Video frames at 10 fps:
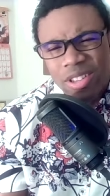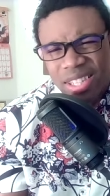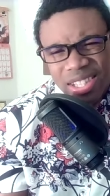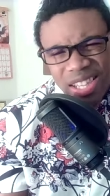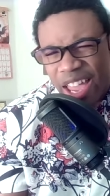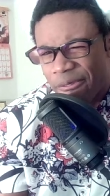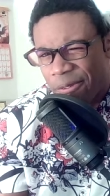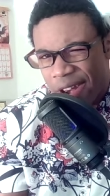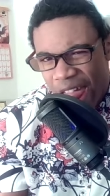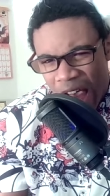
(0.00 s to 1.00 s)
since like
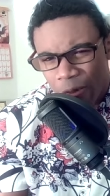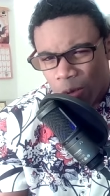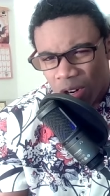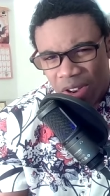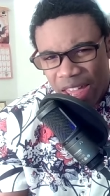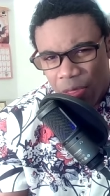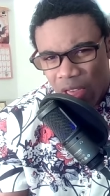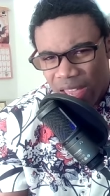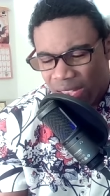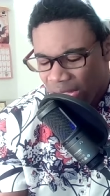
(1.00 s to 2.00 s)
FNAF World, I
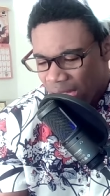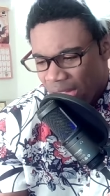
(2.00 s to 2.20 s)
think,